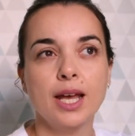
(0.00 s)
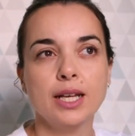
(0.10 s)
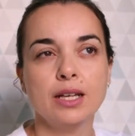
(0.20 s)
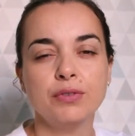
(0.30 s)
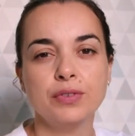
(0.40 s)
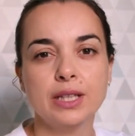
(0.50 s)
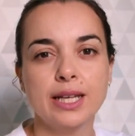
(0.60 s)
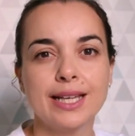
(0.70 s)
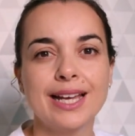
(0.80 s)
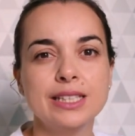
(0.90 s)
And I feel
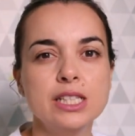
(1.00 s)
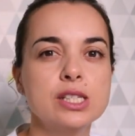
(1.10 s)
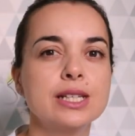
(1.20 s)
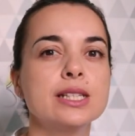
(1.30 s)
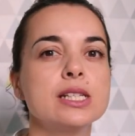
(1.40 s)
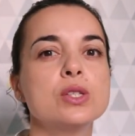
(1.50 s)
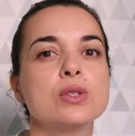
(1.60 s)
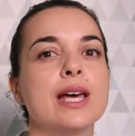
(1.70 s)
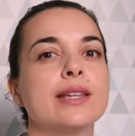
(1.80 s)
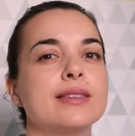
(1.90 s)
like I need to get
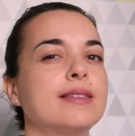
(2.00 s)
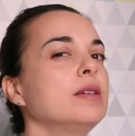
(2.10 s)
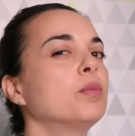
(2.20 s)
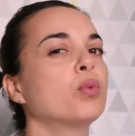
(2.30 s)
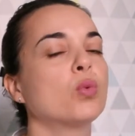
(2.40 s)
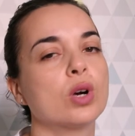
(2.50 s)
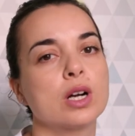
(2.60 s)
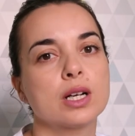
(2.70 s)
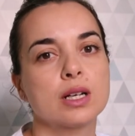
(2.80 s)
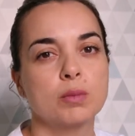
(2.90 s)
into that deep
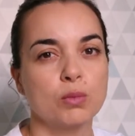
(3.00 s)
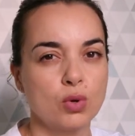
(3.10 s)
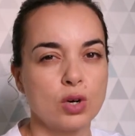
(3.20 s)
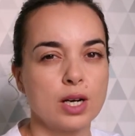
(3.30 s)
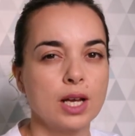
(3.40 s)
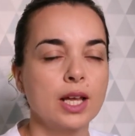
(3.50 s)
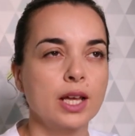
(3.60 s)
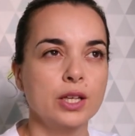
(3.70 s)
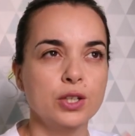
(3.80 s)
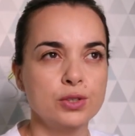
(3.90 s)
work more.
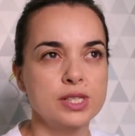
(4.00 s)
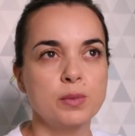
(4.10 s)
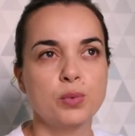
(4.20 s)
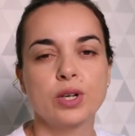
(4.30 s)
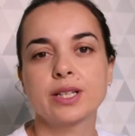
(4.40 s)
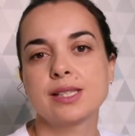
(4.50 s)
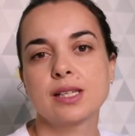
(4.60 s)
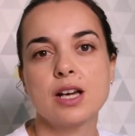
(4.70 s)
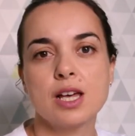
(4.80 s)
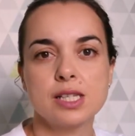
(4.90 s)
You know, deep work is
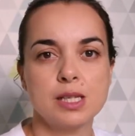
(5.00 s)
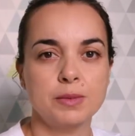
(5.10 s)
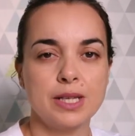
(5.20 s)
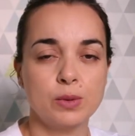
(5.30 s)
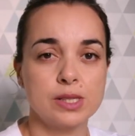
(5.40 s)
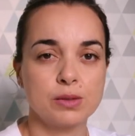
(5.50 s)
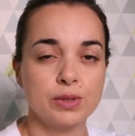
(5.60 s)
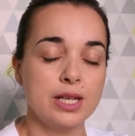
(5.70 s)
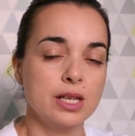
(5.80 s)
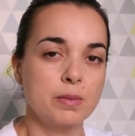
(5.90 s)
a concept that was
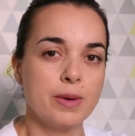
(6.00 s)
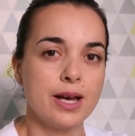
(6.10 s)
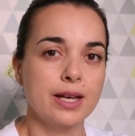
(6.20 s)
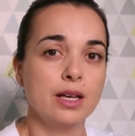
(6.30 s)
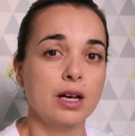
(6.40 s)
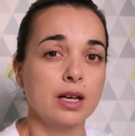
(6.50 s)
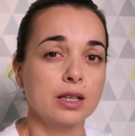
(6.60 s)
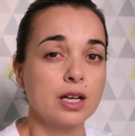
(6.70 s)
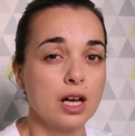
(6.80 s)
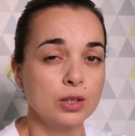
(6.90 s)
created by
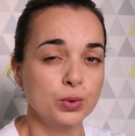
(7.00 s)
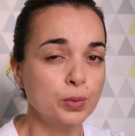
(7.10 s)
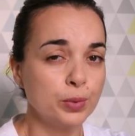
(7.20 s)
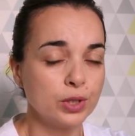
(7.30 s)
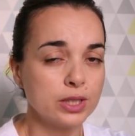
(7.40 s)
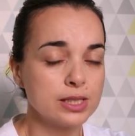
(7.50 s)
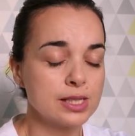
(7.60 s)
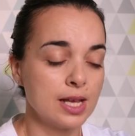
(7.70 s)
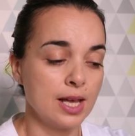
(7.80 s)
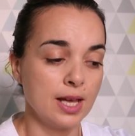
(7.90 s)
Cal Newport.